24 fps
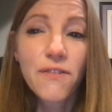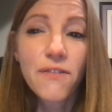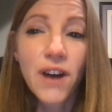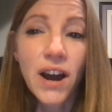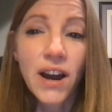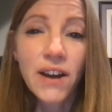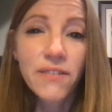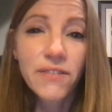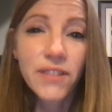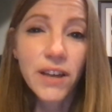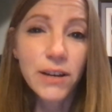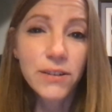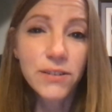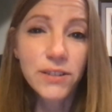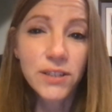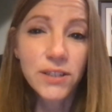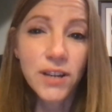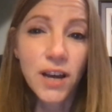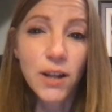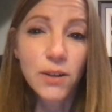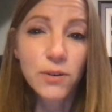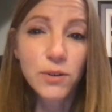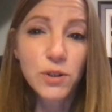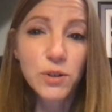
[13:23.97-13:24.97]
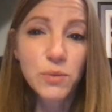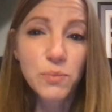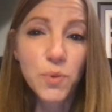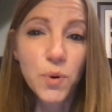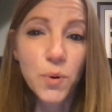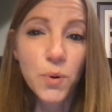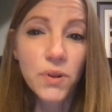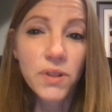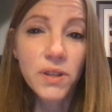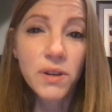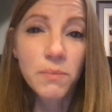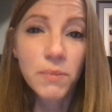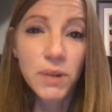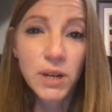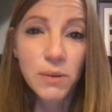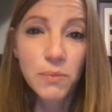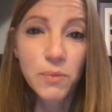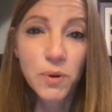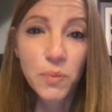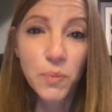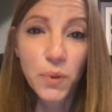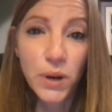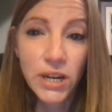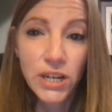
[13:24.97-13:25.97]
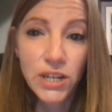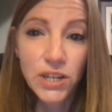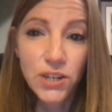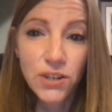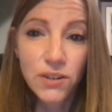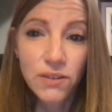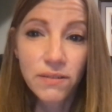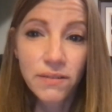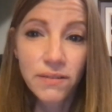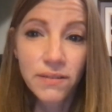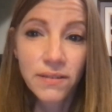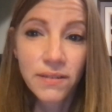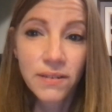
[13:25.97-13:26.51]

$5,000 more than minimum wage.